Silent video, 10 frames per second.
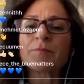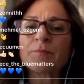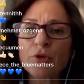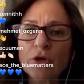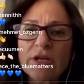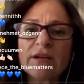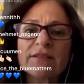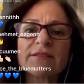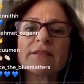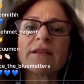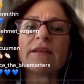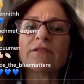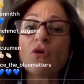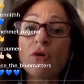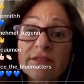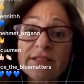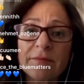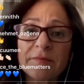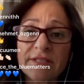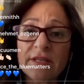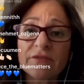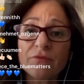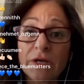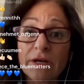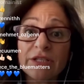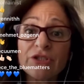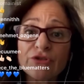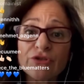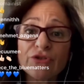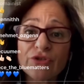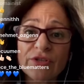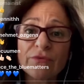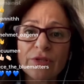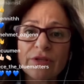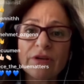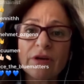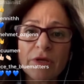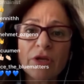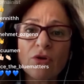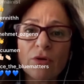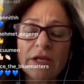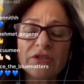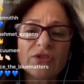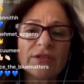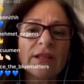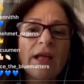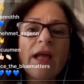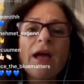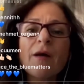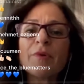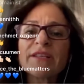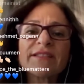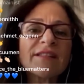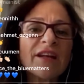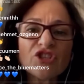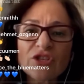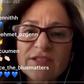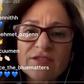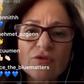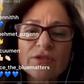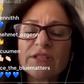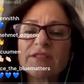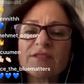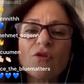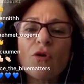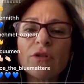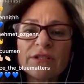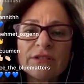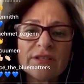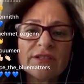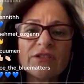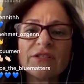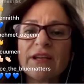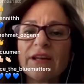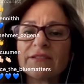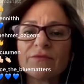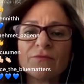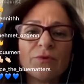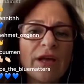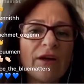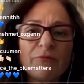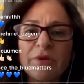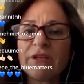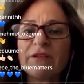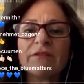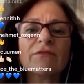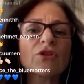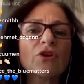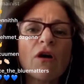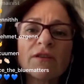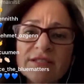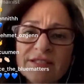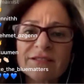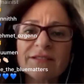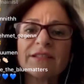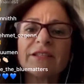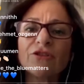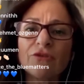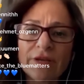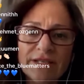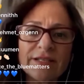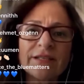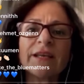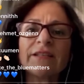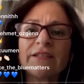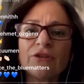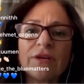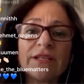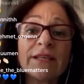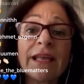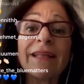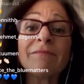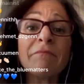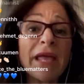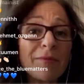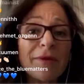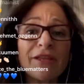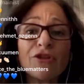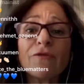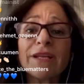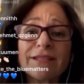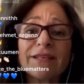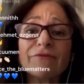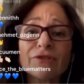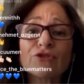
products and concepts that we are introducing with the coming collection, but it's not just Sorty. It's the whole industry that we have been constantly innovating and innovating, and maybe innovating even